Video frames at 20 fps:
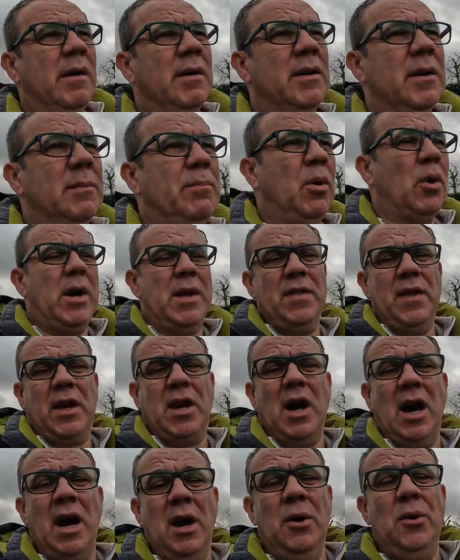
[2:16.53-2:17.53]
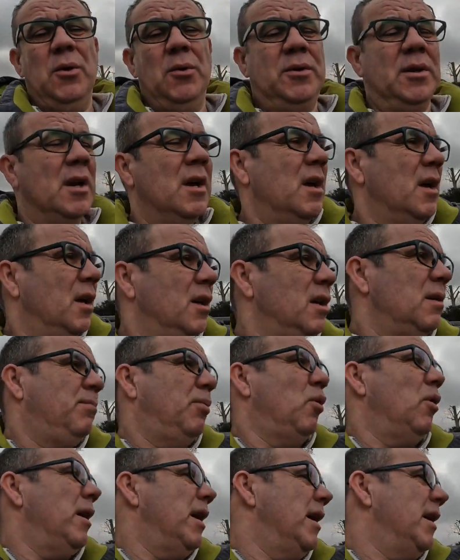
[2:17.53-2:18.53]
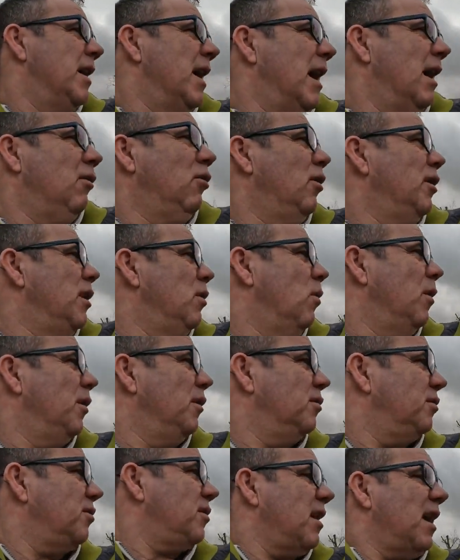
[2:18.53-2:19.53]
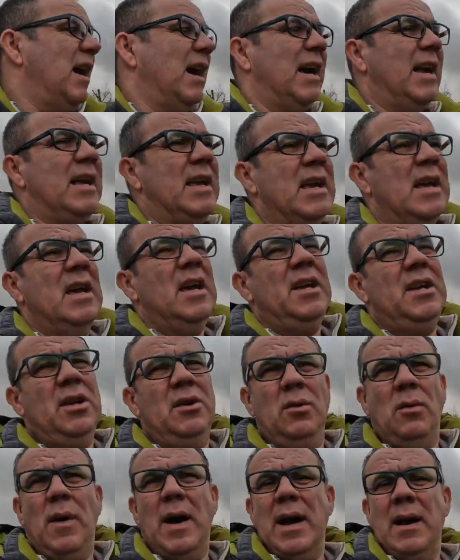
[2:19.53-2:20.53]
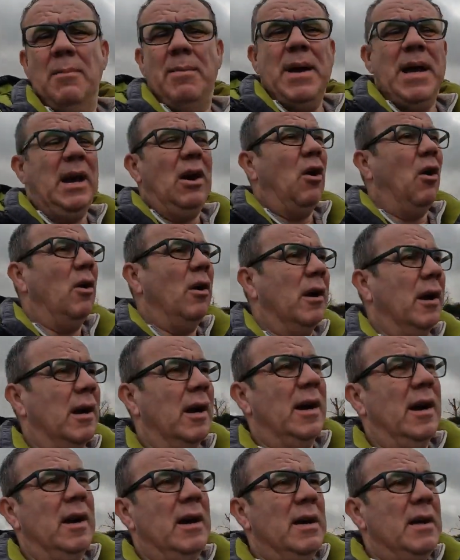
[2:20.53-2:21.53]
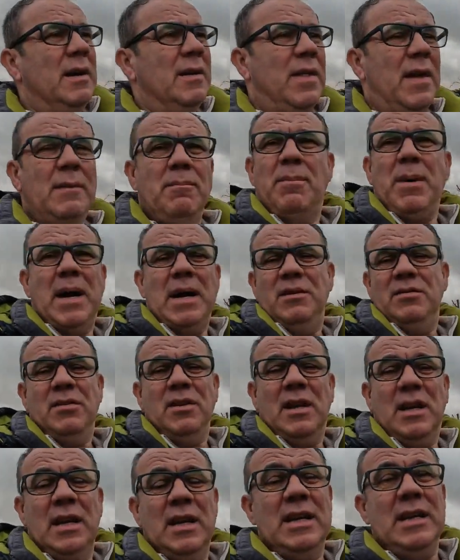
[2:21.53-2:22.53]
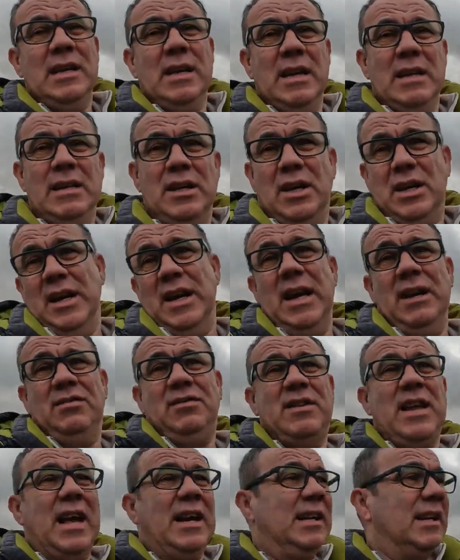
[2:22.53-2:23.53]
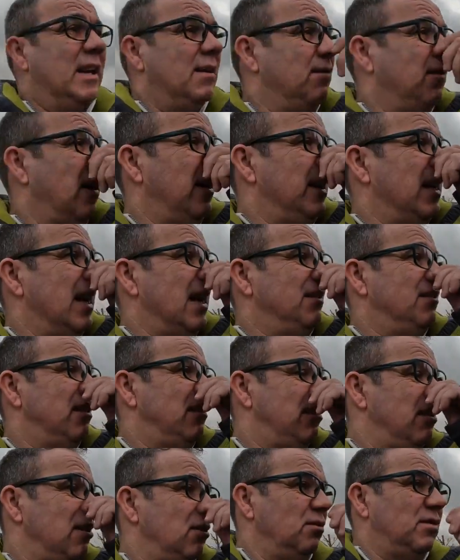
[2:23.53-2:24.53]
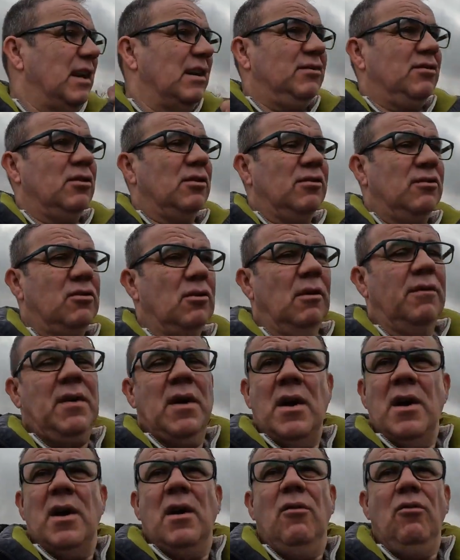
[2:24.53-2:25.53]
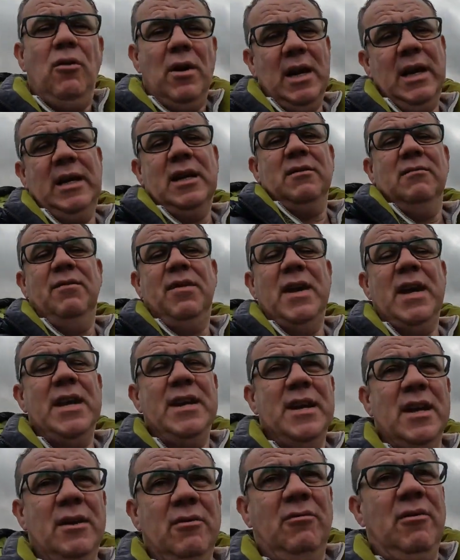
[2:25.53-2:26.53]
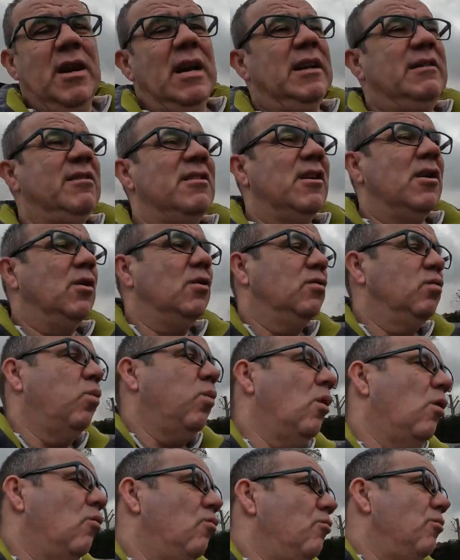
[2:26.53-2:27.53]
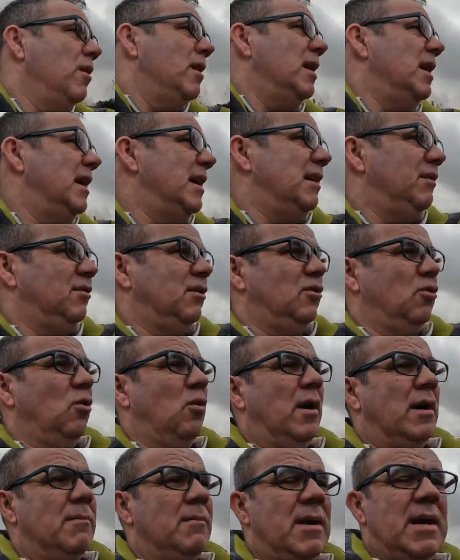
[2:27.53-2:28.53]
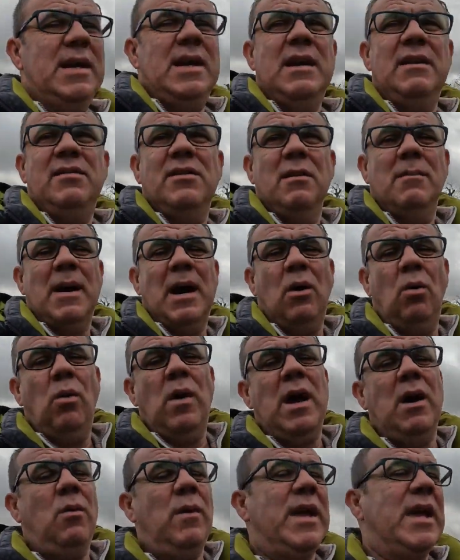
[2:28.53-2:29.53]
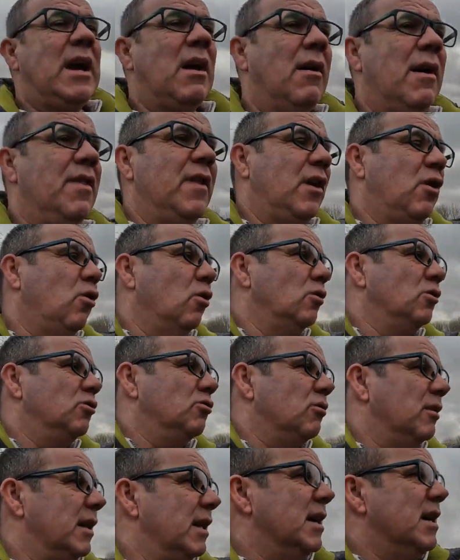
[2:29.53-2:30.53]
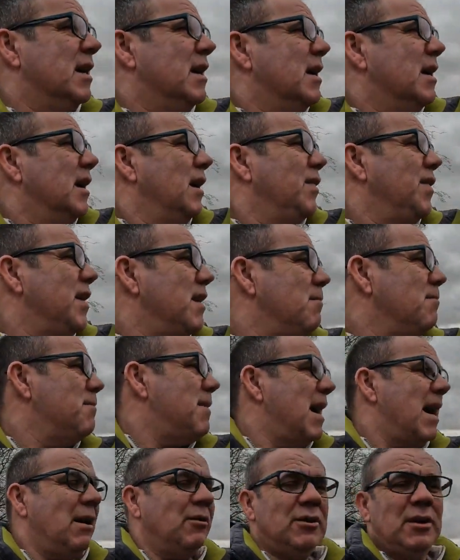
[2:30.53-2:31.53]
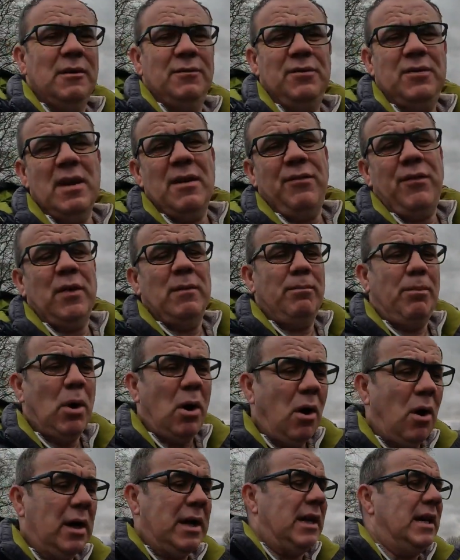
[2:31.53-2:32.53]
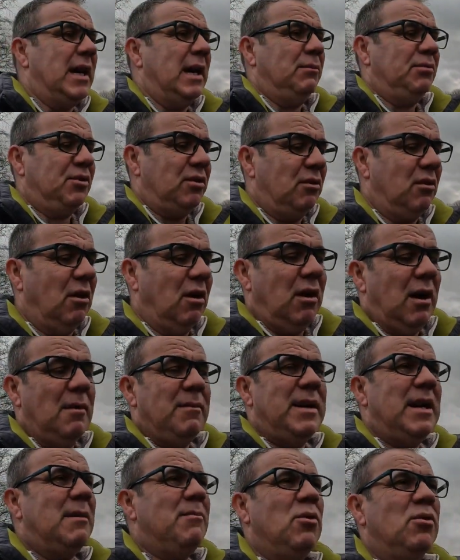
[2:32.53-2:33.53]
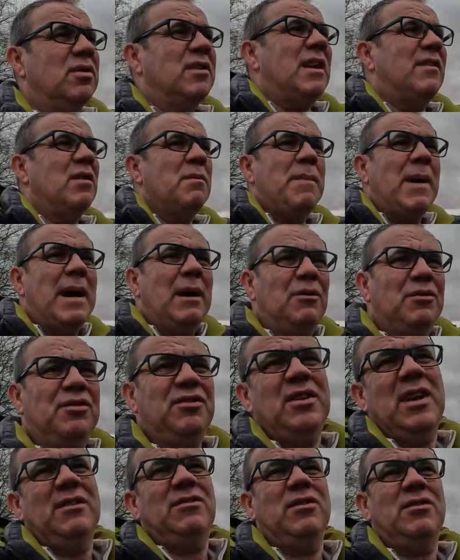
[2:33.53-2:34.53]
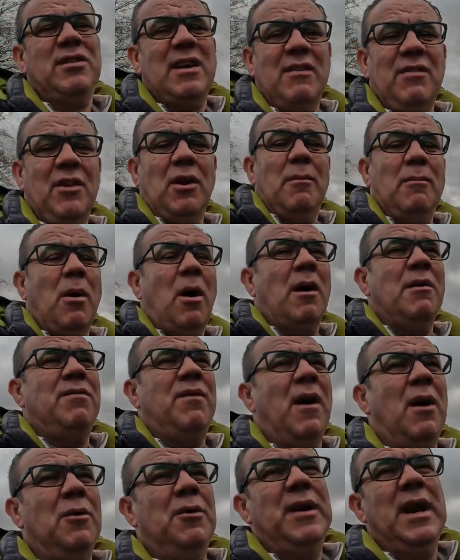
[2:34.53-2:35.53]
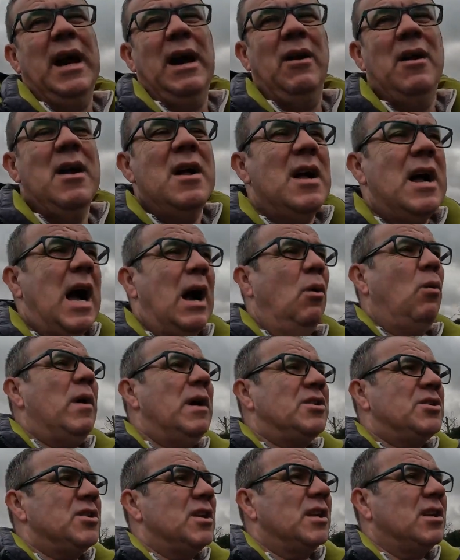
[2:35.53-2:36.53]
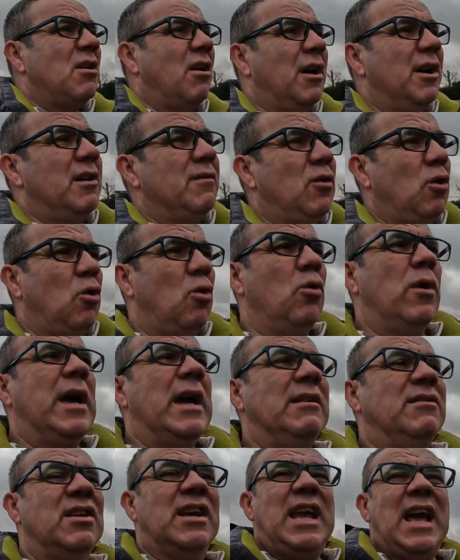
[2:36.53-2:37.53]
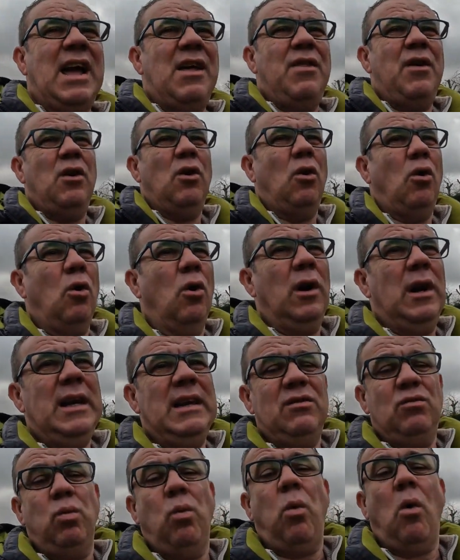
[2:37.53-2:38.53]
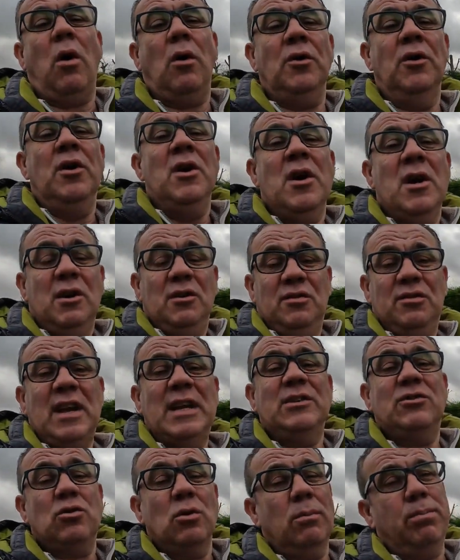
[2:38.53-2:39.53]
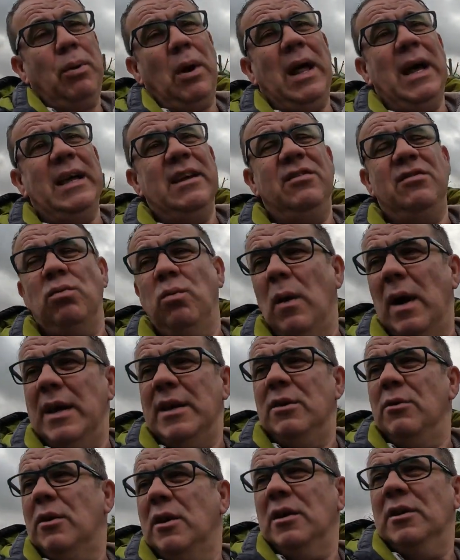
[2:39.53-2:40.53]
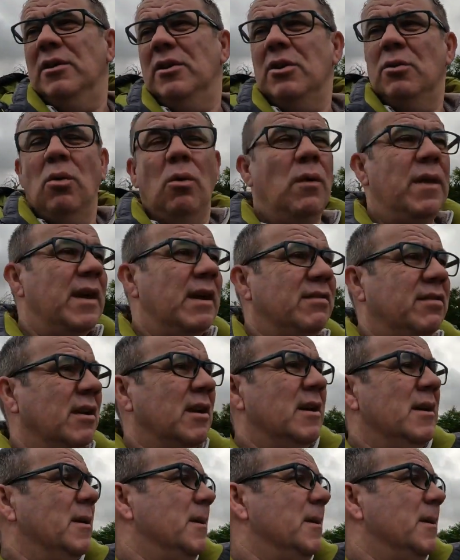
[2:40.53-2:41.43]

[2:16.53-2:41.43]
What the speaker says: You put in the code, you put in how long you want to stay, you're away a bit longer, then basically you can extend it. Very easy to use, that sort of stuff. Really convenient, really to use. What really is annoying me is no matter where we go in the country, the amount of different parking apps there are. I mean, I must have about 6 or 7 on my phone now. I wish they'd kind of all get together, or at least one central place where you can do all this